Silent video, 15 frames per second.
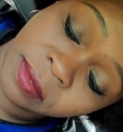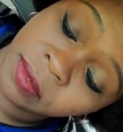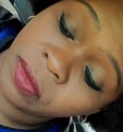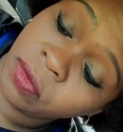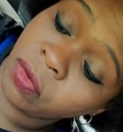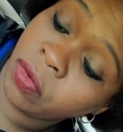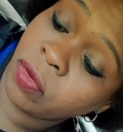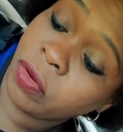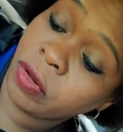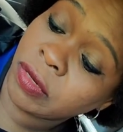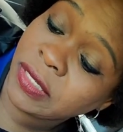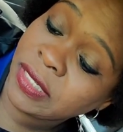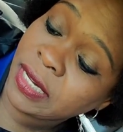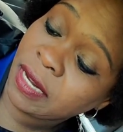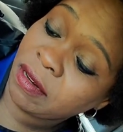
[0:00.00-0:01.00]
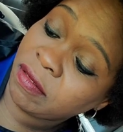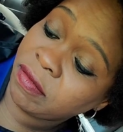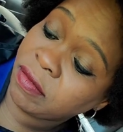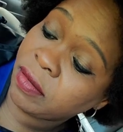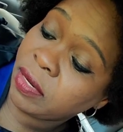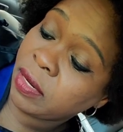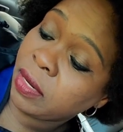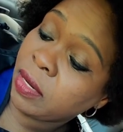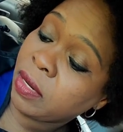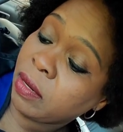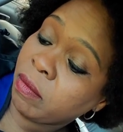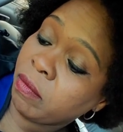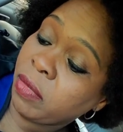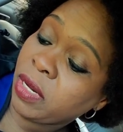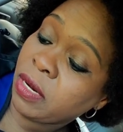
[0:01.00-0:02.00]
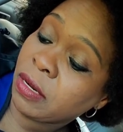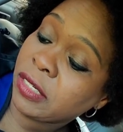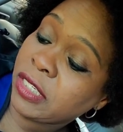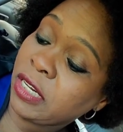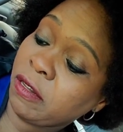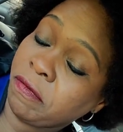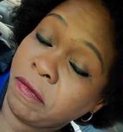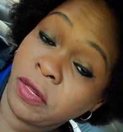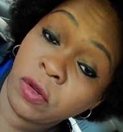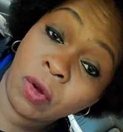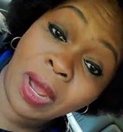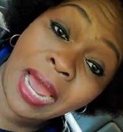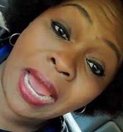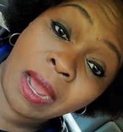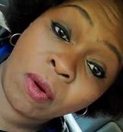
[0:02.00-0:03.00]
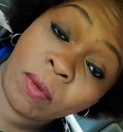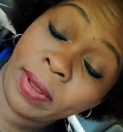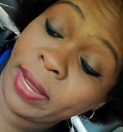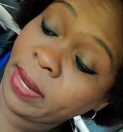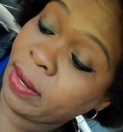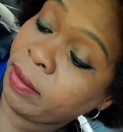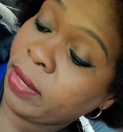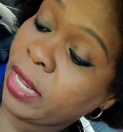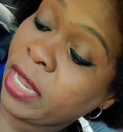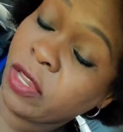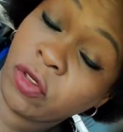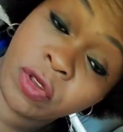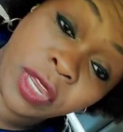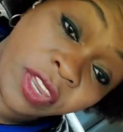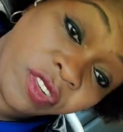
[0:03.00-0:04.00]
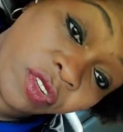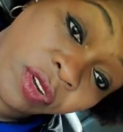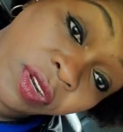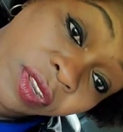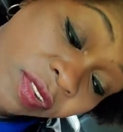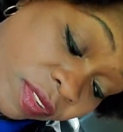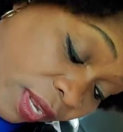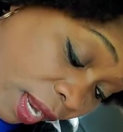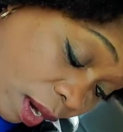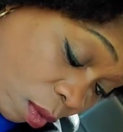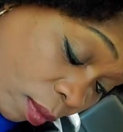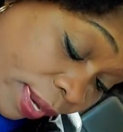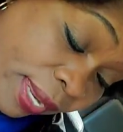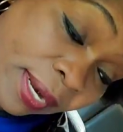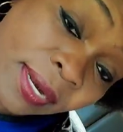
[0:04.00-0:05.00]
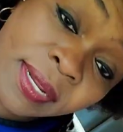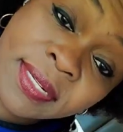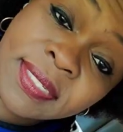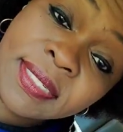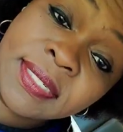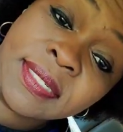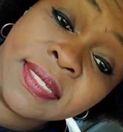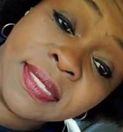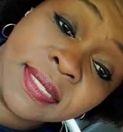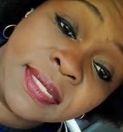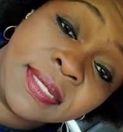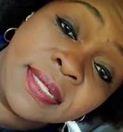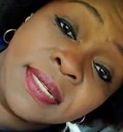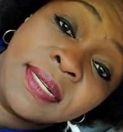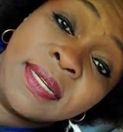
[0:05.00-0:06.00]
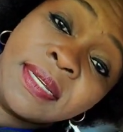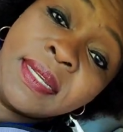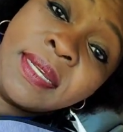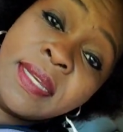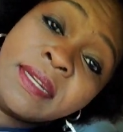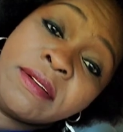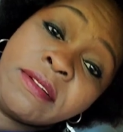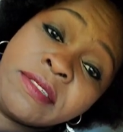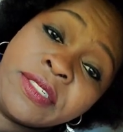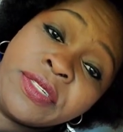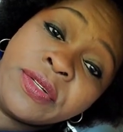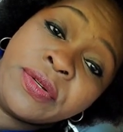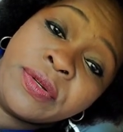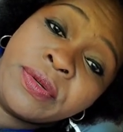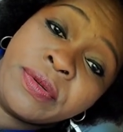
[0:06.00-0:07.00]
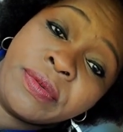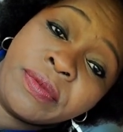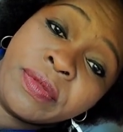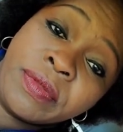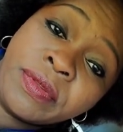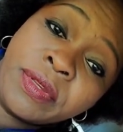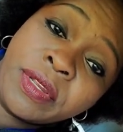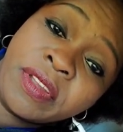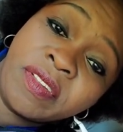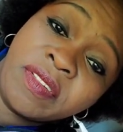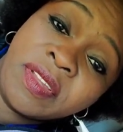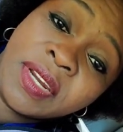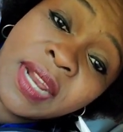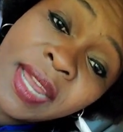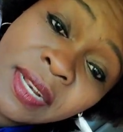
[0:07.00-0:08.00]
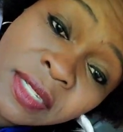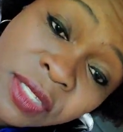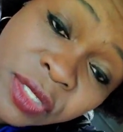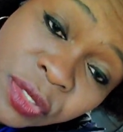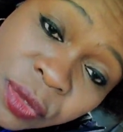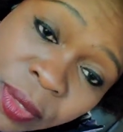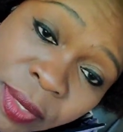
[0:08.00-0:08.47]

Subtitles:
grow yourself, because if you are aware, education is the awareness, you know. So just trying to